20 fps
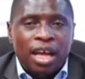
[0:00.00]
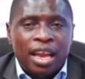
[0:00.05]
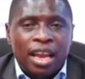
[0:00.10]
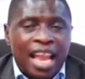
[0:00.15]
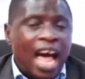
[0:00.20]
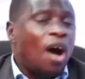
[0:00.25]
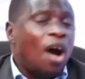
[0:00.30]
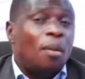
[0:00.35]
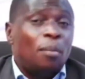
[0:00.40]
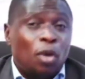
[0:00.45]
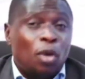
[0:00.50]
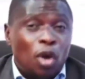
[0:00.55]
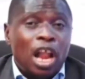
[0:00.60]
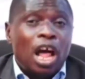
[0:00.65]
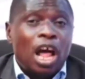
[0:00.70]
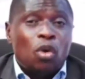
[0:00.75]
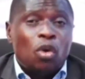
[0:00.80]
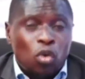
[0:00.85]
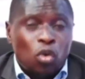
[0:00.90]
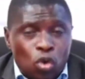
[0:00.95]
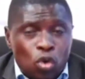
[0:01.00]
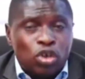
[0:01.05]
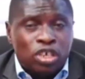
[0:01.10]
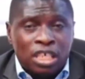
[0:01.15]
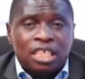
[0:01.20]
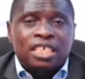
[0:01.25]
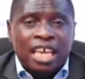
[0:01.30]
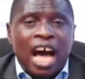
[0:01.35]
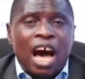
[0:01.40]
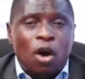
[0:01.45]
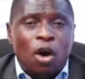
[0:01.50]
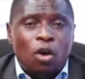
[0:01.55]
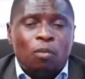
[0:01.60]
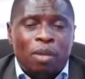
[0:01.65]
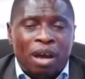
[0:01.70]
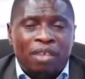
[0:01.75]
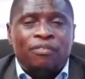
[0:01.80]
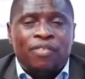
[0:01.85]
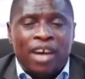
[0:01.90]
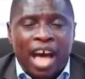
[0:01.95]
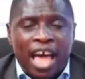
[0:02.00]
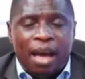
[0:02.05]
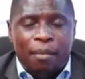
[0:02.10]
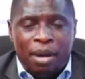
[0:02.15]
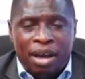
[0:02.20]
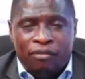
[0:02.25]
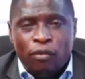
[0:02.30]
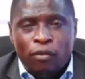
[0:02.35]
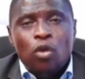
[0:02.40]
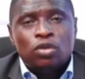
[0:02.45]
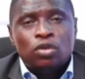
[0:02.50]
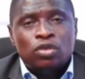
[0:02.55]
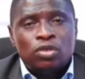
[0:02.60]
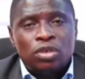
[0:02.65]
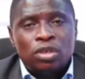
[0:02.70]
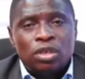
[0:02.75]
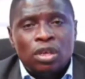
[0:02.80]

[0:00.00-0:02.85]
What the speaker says: Now I'm going to root it out by fire, by force.